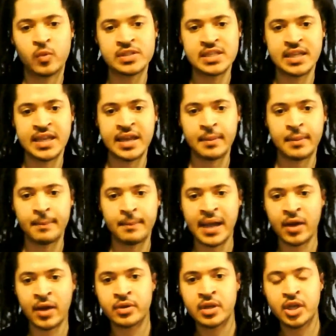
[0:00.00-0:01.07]
Once again,
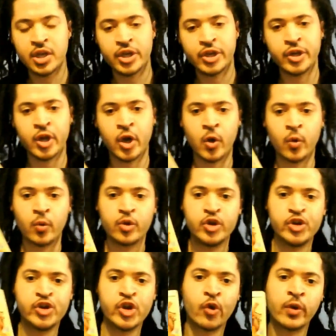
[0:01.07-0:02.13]
about, you know,
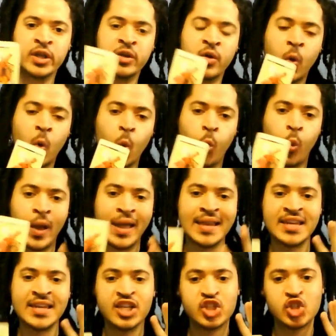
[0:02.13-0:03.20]
knowing
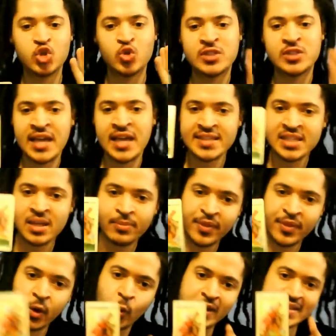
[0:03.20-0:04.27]
when to say
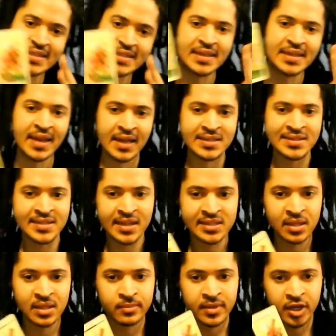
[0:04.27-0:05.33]
something, when to not say
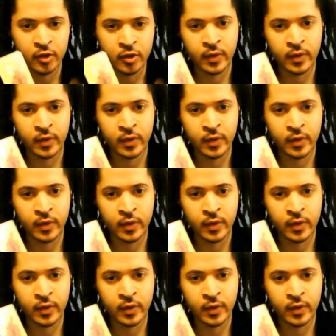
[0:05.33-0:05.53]
something,